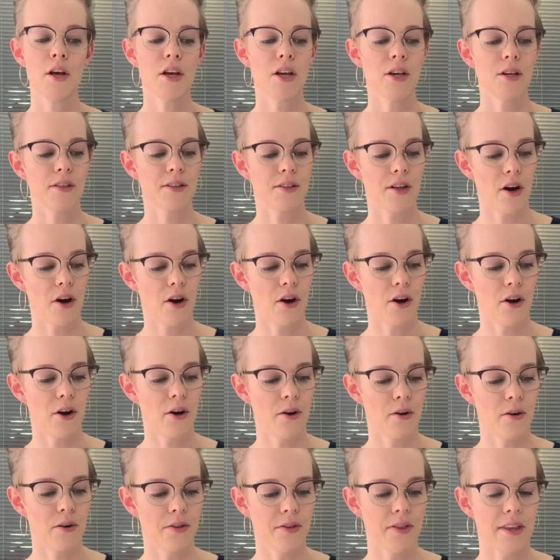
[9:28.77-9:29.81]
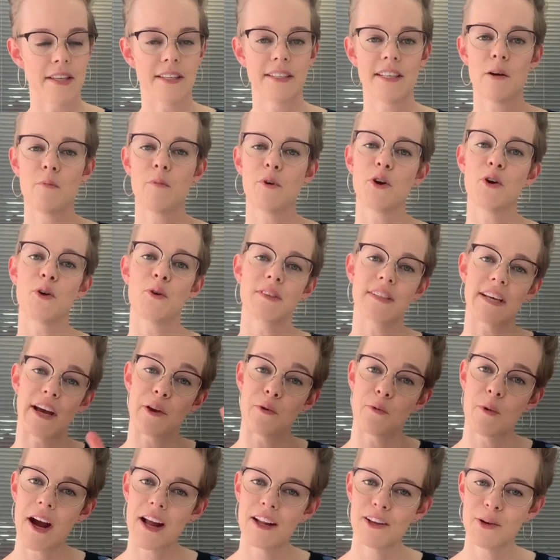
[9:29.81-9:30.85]
So there's someone who's
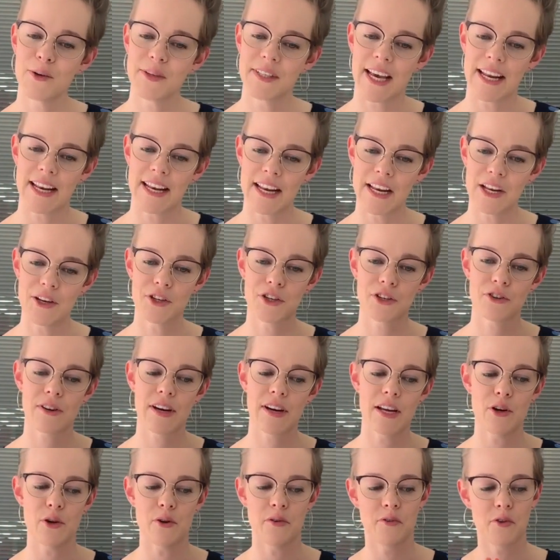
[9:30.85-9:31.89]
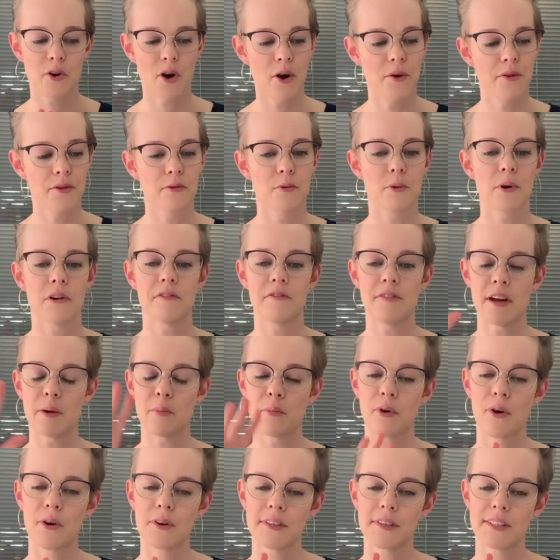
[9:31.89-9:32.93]
unwell, who's had an injury, you've gone through a fair
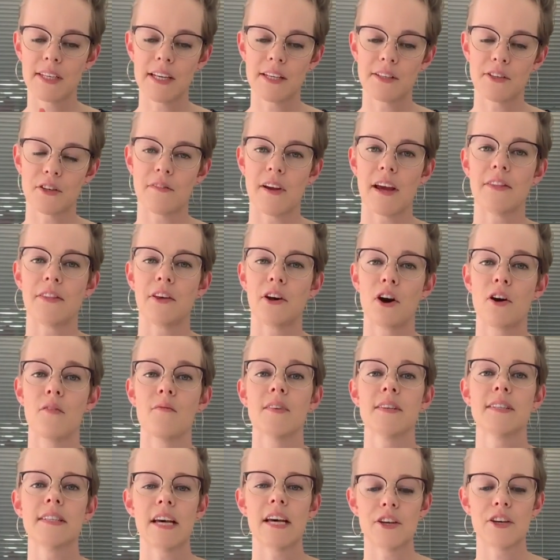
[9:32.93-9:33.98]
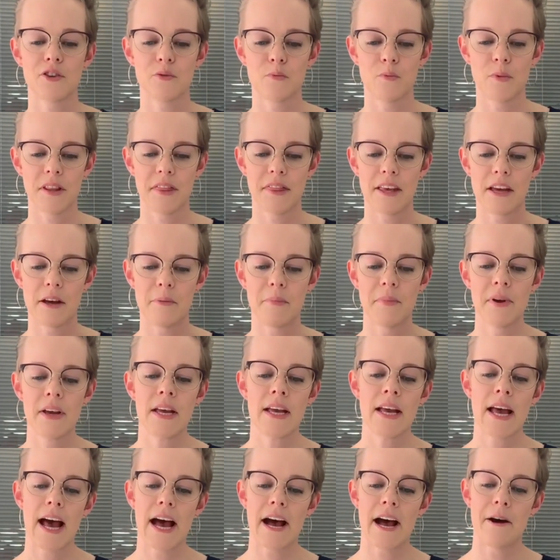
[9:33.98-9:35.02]
process, you've had the conversation with them,
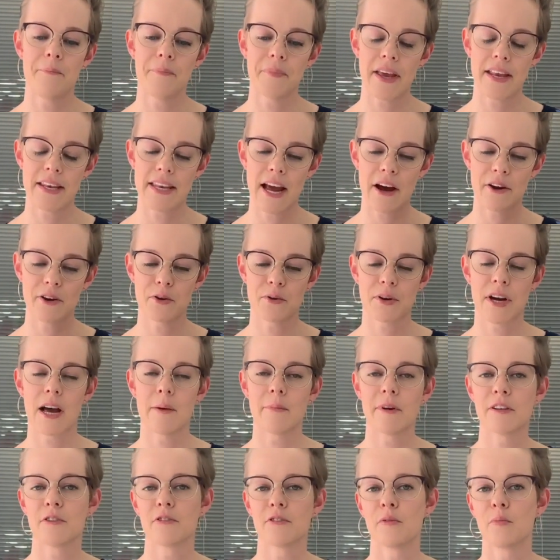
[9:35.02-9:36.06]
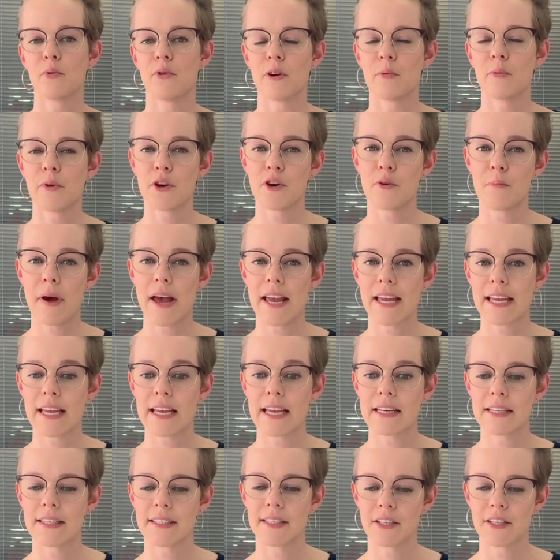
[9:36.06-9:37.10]
and now you're coming to a point where you're making a
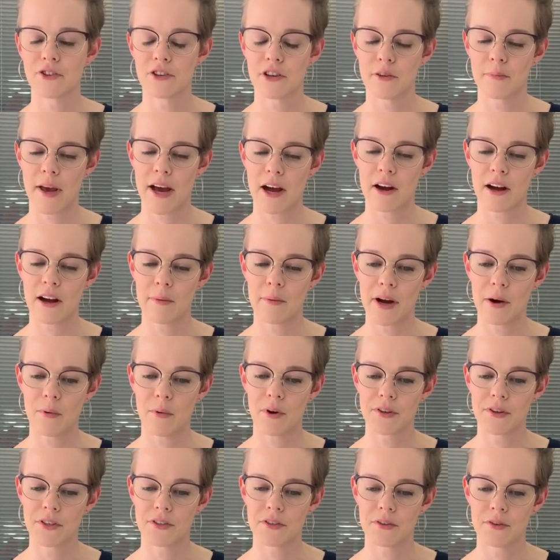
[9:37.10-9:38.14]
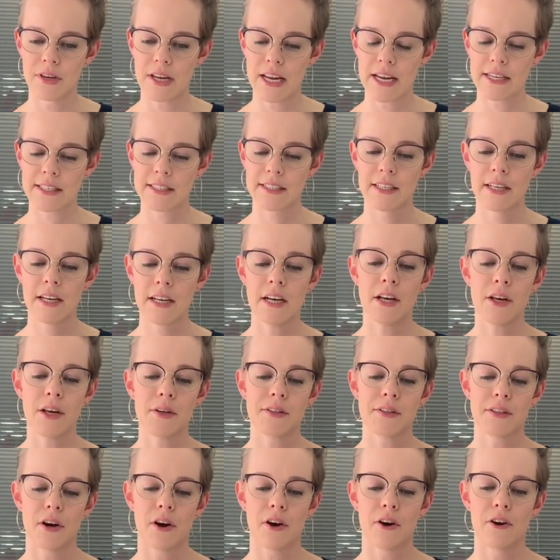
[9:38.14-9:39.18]
decision about what to do next.
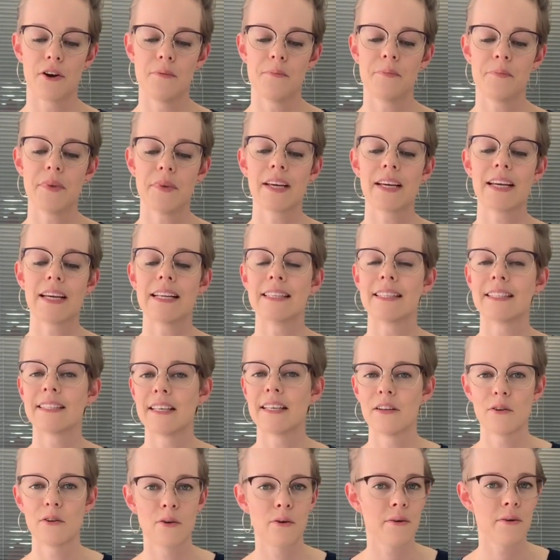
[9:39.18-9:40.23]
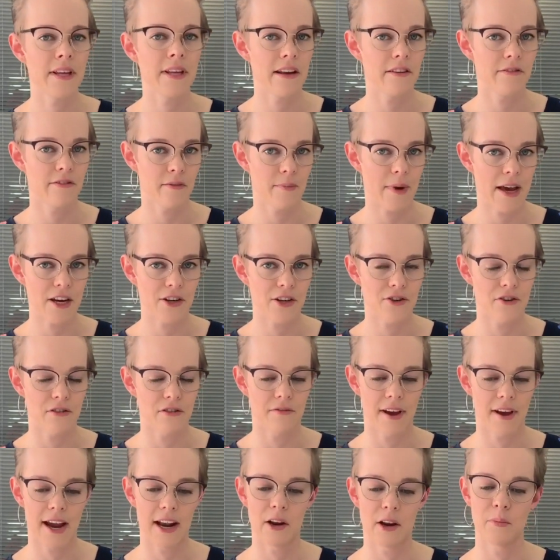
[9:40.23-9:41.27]
So consider all the information
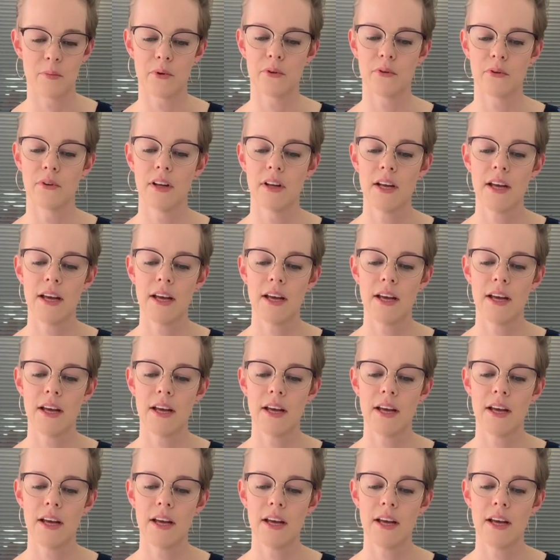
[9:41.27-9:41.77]
available.